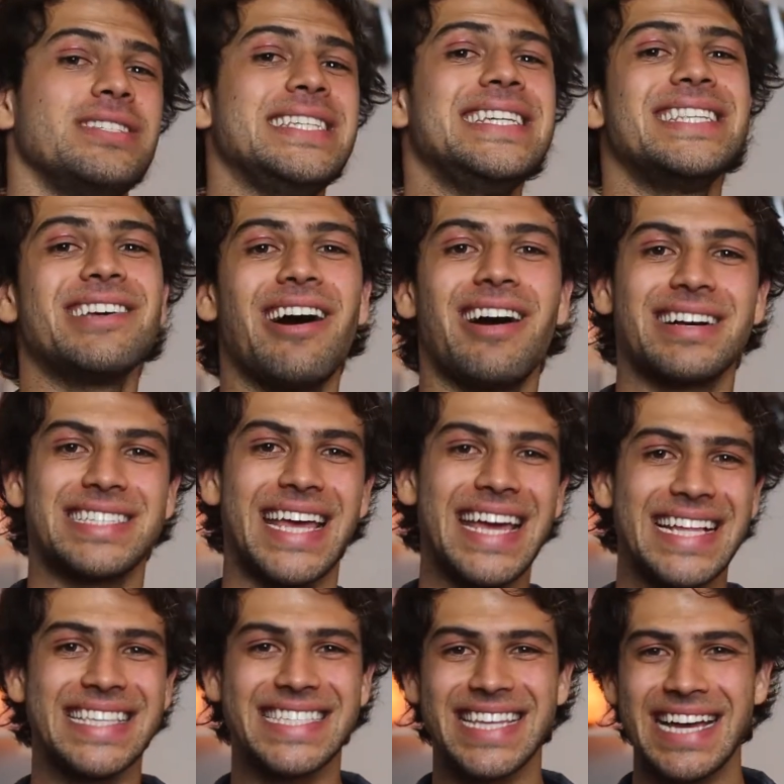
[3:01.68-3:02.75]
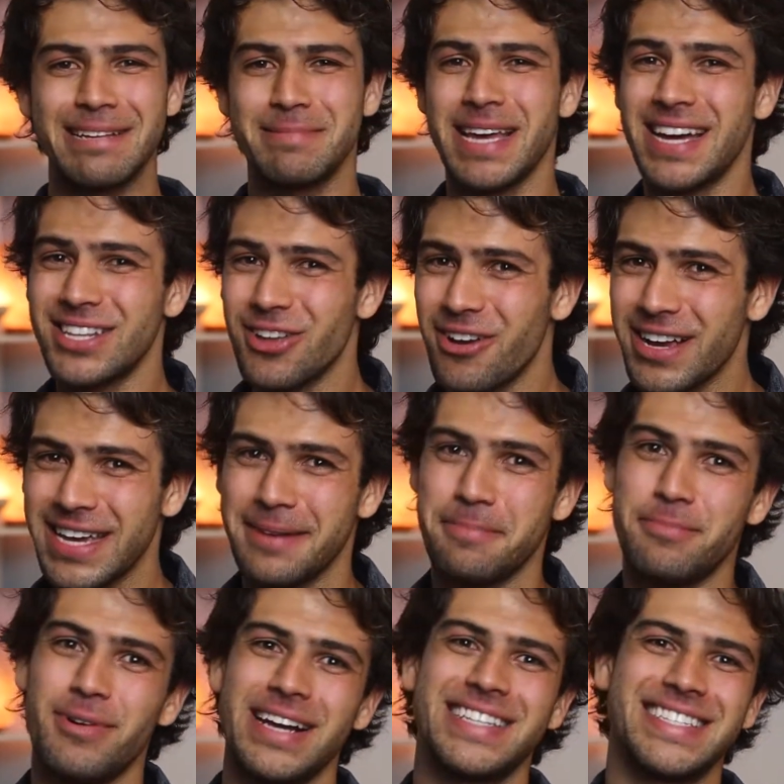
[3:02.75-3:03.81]
detox enzymes, target
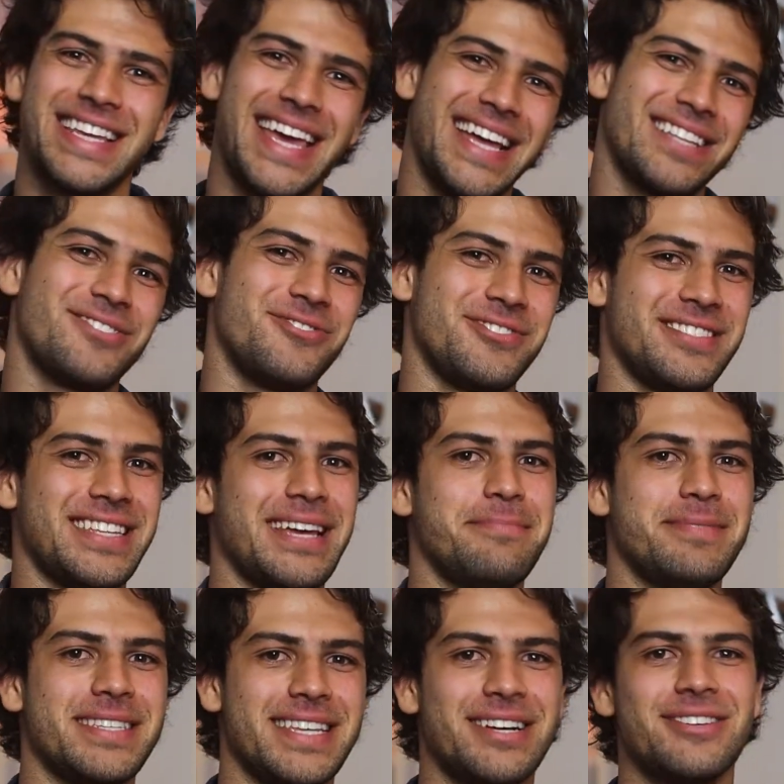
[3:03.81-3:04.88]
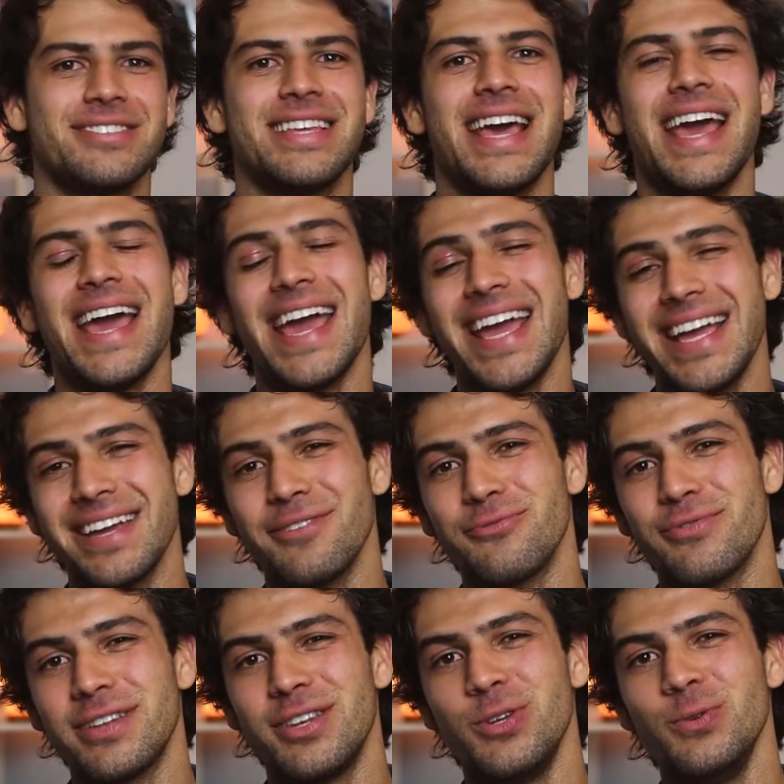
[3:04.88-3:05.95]
breast cancer stem cells, and
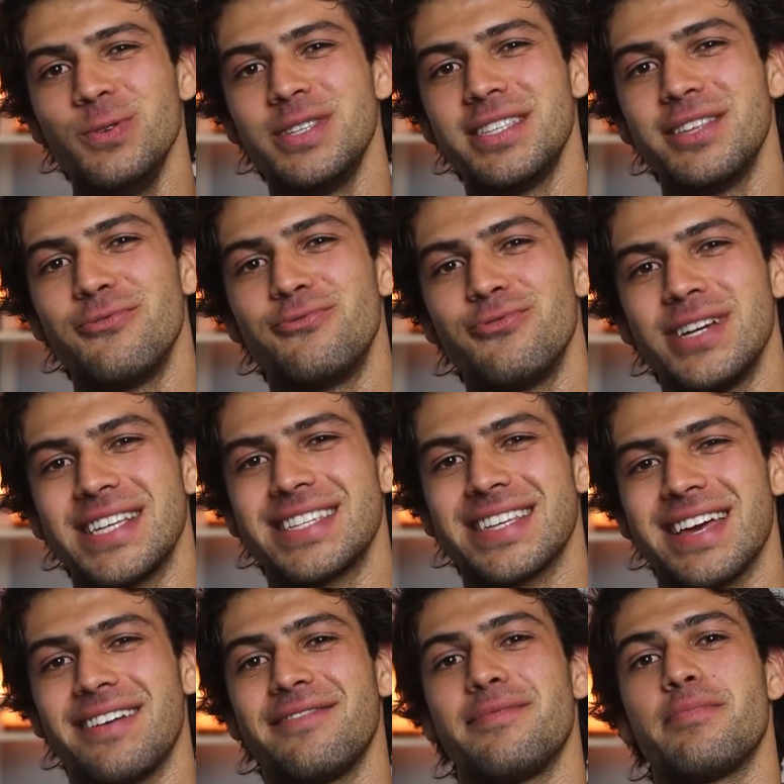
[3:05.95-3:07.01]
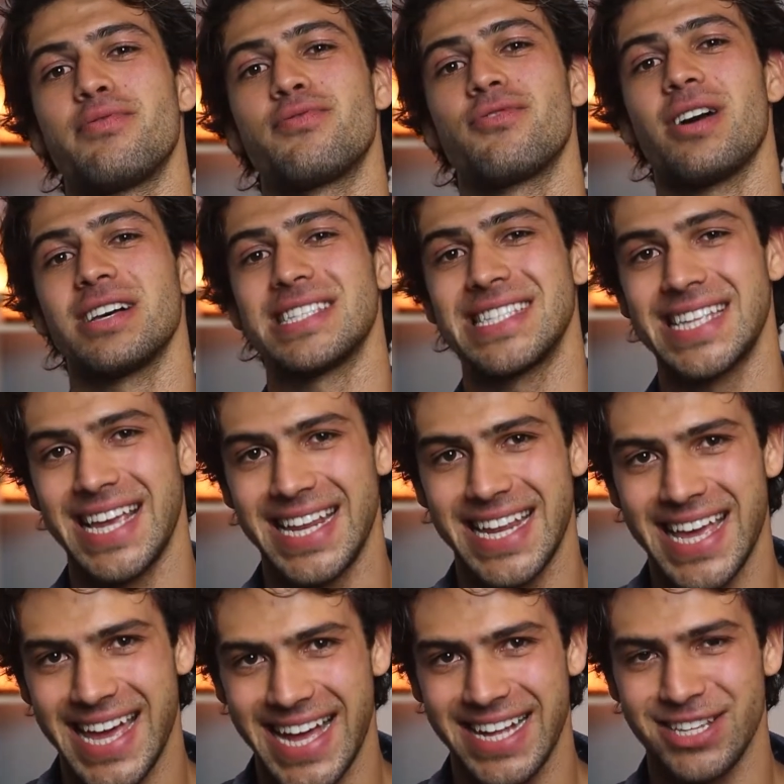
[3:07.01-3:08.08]
reduce the risk of prostate
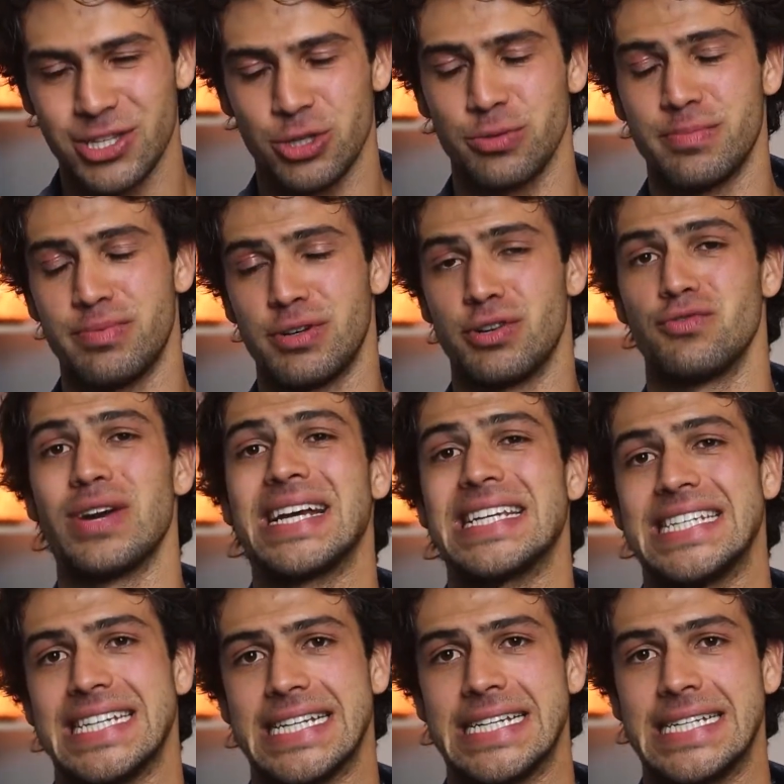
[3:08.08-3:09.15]
cancer progression.